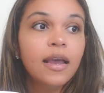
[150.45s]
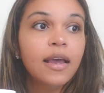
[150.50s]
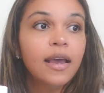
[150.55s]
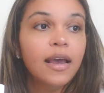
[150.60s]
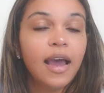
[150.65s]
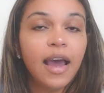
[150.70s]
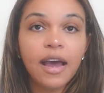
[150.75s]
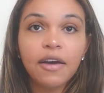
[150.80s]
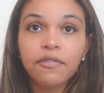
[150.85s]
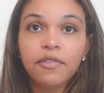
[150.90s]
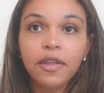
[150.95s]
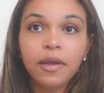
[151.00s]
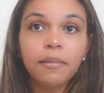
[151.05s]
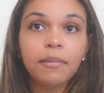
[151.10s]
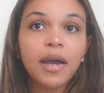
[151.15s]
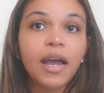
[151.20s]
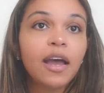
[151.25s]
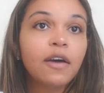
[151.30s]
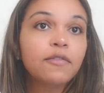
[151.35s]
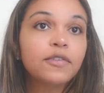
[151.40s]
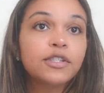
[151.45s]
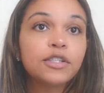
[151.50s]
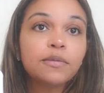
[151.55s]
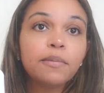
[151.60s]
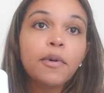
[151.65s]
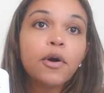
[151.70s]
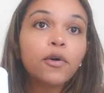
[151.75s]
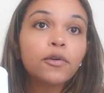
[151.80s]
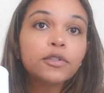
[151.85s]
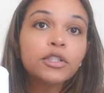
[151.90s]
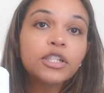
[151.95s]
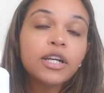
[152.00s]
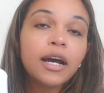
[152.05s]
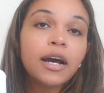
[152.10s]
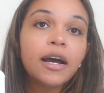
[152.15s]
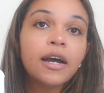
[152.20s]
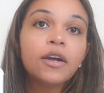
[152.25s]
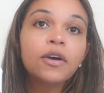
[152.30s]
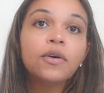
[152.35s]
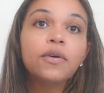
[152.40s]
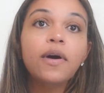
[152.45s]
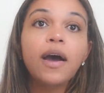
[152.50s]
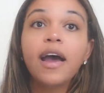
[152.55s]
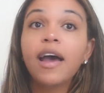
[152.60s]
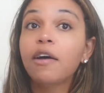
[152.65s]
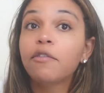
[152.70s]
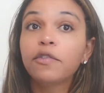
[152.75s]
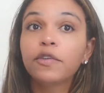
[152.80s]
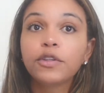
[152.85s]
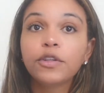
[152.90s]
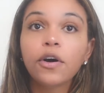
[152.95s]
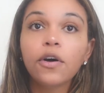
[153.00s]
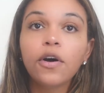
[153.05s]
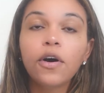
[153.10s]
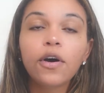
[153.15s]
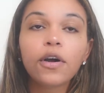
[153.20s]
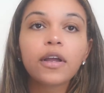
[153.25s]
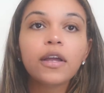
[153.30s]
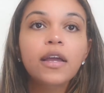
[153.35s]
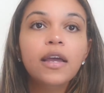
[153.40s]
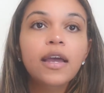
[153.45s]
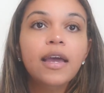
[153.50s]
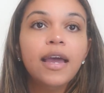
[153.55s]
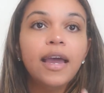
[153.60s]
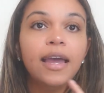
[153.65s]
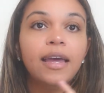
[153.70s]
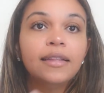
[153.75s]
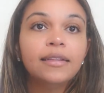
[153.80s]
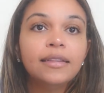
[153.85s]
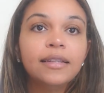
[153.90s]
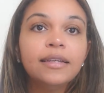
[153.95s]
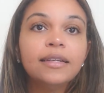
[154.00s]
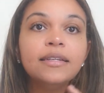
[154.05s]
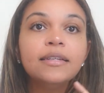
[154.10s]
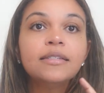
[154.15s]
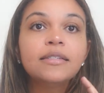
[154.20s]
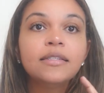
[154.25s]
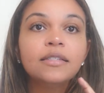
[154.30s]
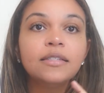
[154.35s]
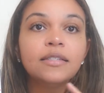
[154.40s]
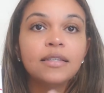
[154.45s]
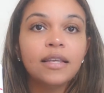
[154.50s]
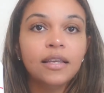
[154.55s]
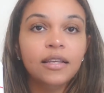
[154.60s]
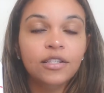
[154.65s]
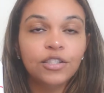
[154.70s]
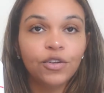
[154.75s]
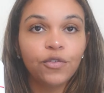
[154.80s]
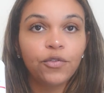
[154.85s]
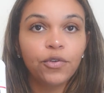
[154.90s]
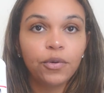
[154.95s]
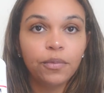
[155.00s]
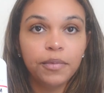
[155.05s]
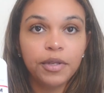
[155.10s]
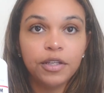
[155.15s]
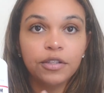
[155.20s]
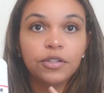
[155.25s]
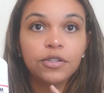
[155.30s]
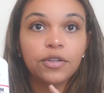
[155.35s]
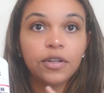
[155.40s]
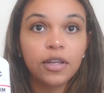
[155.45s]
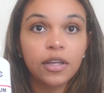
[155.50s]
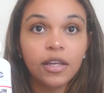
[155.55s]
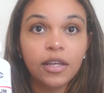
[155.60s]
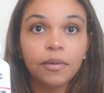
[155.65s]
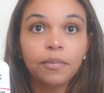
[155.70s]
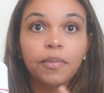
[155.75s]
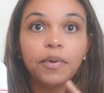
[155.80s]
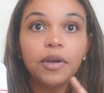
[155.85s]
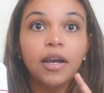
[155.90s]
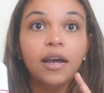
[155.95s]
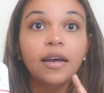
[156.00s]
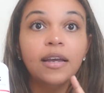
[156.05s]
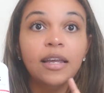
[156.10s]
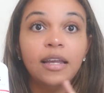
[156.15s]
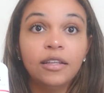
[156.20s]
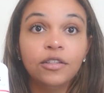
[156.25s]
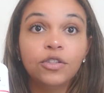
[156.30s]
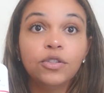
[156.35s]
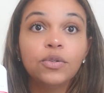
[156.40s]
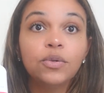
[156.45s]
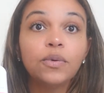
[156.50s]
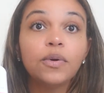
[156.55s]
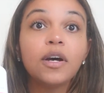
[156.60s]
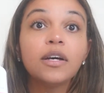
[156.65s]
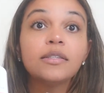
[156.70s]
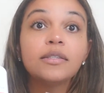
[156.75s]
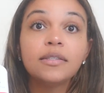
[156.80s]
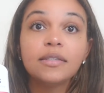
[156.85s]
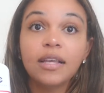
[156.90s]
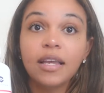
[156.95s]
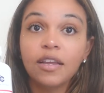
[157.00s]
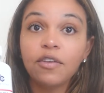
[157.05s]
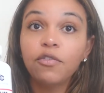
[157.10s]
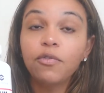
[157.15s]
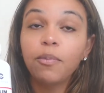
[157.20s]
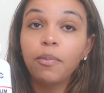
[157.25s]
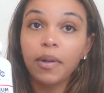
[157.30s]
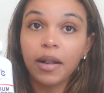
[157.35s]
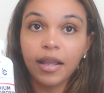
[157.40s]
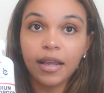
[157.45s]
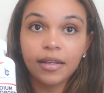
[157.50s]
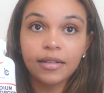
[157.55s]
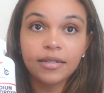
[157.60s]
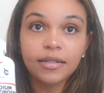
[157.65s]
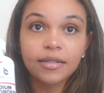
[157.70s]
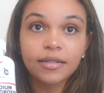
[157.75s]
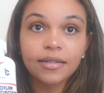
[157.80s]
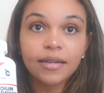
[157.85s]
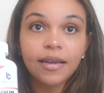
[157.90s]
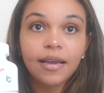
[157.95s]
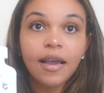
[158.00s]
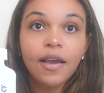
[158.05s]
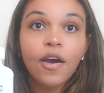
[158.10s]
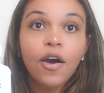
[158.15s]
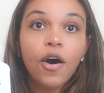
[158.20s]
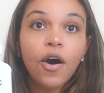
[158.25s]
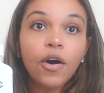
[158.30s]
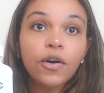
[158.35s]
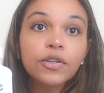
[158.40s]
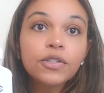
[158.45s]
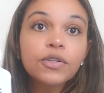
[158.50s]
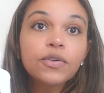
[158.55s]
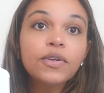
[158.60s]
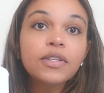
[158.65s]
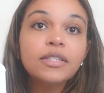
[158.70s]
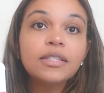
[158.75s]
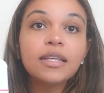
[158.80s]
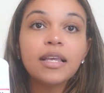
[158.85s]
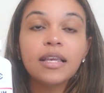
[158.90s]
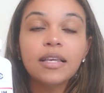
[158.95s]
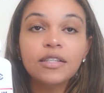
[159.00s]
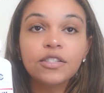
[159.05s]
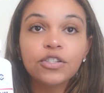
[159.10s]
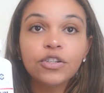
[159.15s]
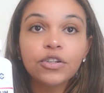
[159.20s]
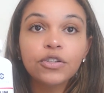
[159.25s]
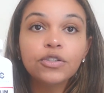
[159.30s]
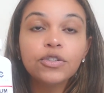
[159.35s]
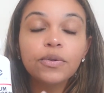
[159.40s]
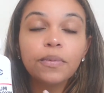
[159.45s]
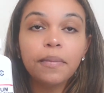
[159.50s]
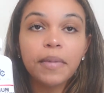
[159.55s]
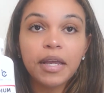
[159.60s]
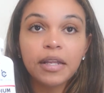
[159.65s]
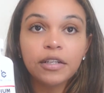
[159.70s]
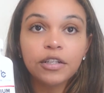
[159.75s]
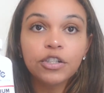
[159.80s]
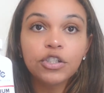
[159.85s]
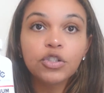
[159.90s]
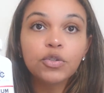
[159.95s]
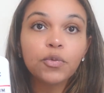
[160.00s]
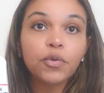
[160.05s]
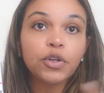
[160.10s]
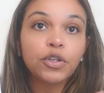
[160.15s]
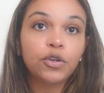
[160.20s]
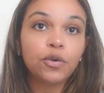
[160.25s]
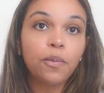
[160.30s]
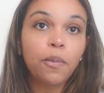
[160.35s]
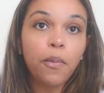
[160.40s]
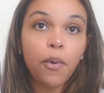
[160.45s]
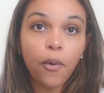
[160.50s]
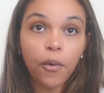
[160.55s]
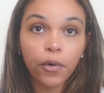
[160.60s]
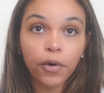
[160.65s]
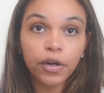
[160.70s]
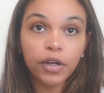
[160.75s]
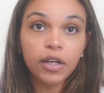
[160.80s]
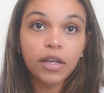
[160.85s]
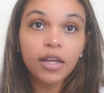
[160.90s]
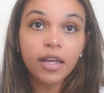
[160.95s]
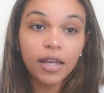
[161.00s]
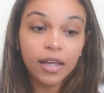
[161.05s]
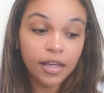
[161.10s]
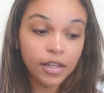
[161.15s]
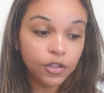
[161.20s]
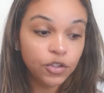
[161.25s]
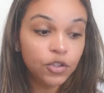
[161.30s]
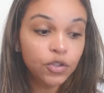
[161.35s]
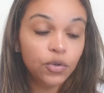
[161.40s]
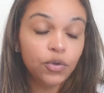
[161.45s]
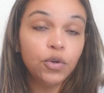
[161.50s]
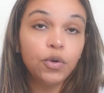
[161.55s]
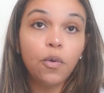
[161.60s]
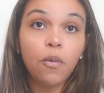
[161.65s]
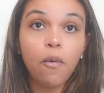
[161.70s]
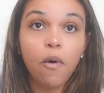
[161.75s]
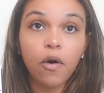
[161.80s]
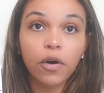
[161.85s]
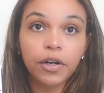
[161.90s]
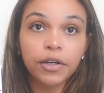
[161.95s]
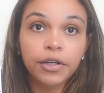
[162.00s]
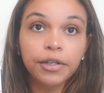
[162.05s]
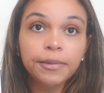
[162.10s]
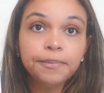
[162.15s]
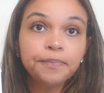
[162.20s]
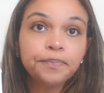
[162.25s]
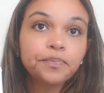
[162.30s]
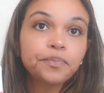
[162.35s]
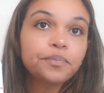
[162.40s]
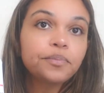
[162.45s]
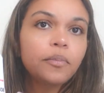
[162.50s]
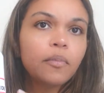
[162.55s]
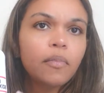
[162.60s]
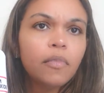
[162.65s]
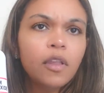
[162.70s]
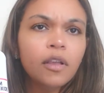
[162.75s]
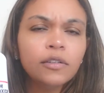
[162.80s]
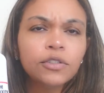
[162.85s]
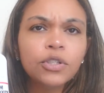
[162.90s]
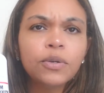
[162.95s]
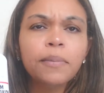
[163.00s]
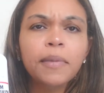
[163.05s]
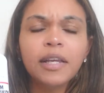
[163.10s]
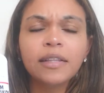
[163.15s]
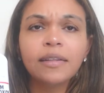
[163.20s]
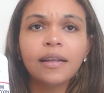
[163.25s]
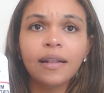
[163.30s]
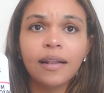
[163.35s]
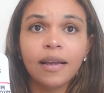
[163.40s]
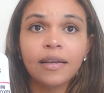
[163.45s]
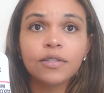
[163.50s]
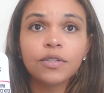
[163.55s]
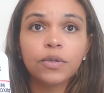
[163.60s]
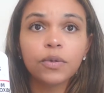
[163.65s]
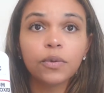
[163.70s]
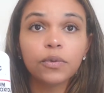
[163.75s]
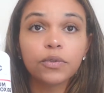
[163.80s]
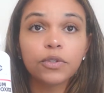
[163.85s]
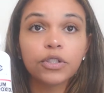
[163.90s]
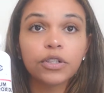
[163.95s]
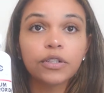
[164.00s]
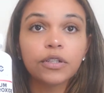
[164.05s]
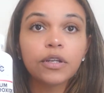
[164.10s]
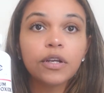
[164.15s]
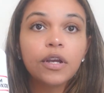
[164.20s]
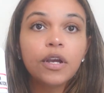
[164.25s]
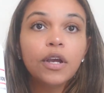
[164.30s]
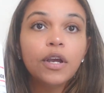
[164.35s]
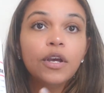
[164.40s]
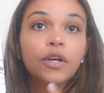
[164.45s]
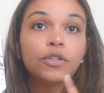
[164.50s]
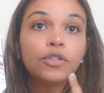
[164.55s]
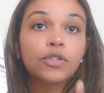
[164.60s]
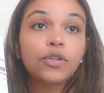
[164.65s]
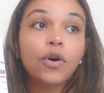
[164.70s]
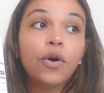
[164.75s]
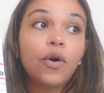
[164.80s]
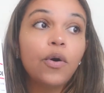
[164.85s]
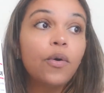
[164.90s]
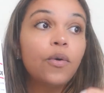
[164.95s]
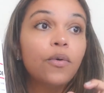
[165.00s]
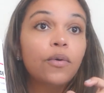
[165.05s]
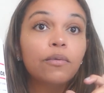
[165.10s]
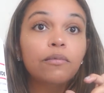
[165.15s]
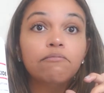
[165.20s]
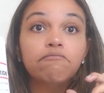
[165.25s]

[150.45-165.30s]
have them. I have a small child, I have a dog, and these is easy for me to keep into a safe place. Also, it's easier to manage when you're pouring into your water to make the lye solution. So